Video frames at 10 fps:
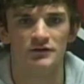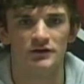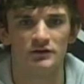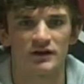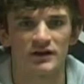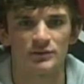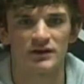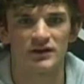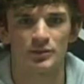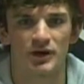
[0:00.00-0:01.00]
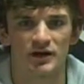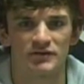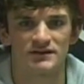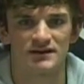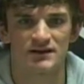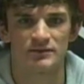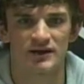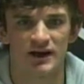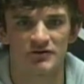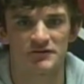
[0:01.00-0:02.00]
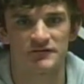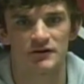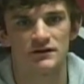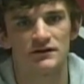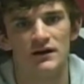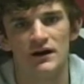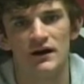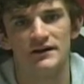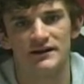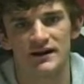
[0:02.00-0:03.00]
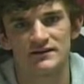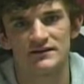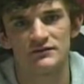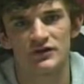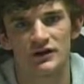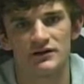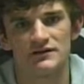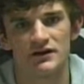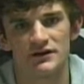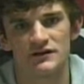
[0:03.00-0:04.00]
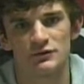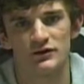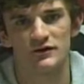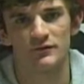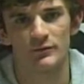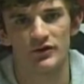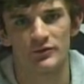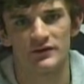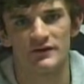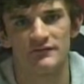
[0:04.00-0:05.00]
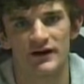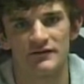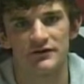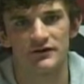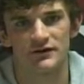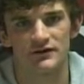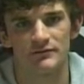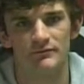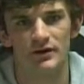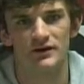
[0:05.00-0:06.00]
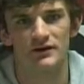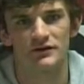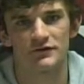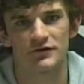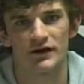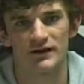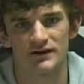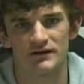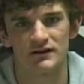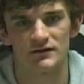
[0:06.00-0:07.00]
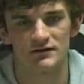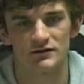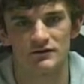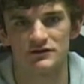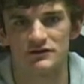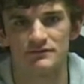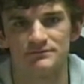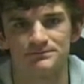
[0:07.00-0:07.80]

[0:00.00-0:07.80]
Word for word: Do you like being a part of a team and having fun? Dance team tryouts are this week from 3 to 5.30, Monday through Friday in the auxiliary gym.